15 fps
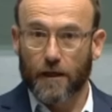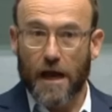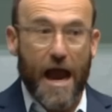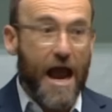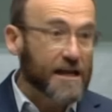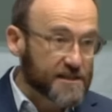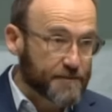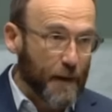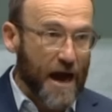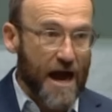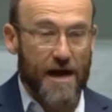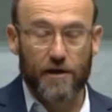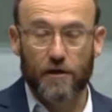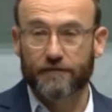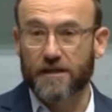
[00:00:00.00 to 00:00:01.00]
as
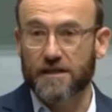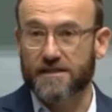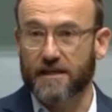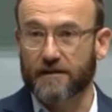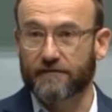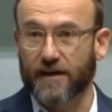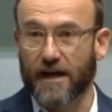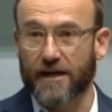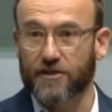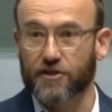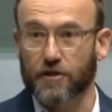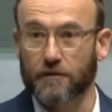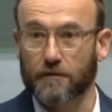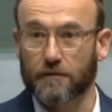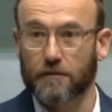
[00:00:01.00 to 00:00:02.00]
part of this
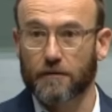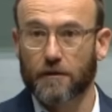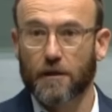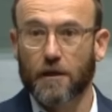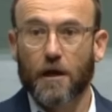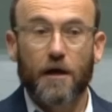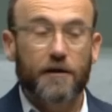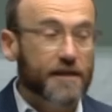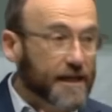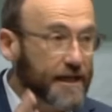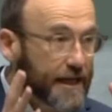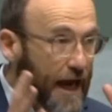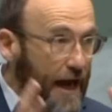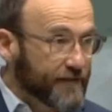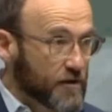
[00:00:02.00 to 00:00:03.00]
invasion. The
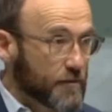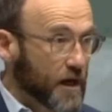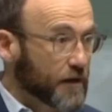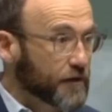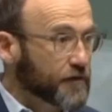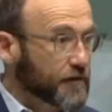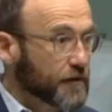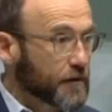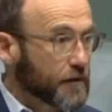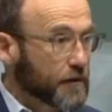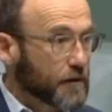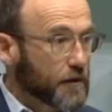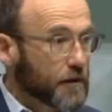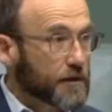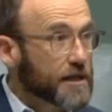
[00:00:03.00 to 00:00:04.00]
government,
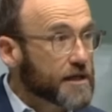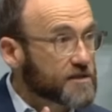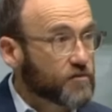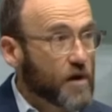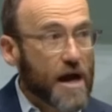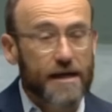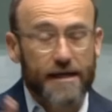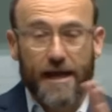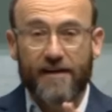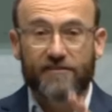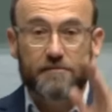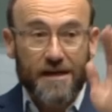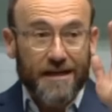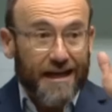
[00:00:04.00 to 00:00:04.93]
the Israeli government,